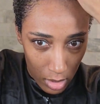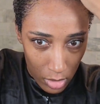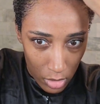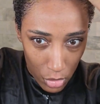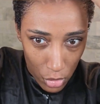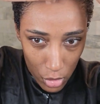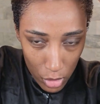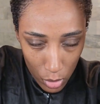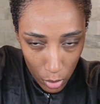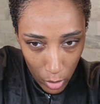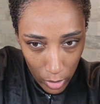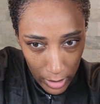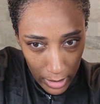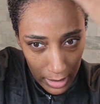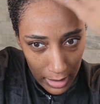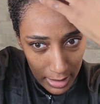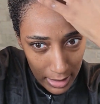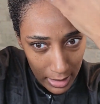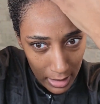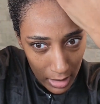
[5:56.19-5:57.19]
So just
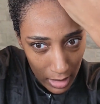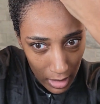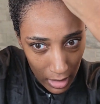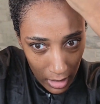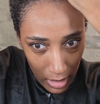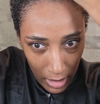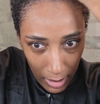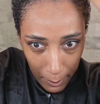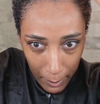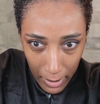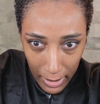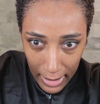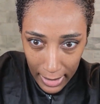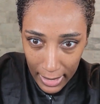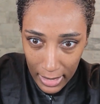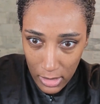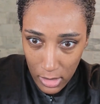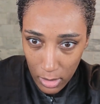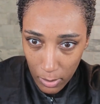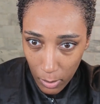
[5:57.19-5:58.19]
working that in. I'm going to
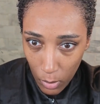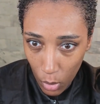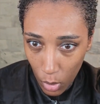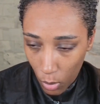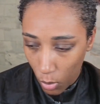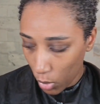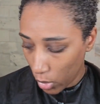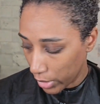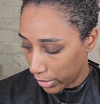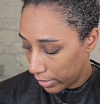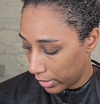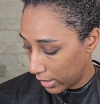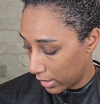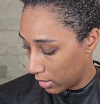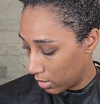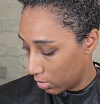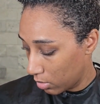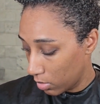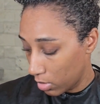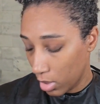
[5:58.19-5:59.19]
add some more water
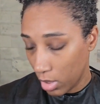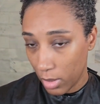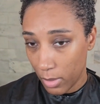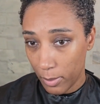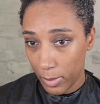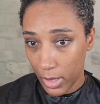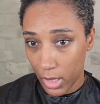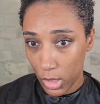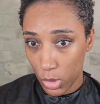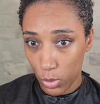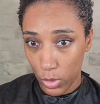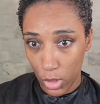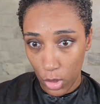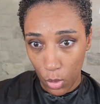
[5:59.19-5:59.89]
now, because we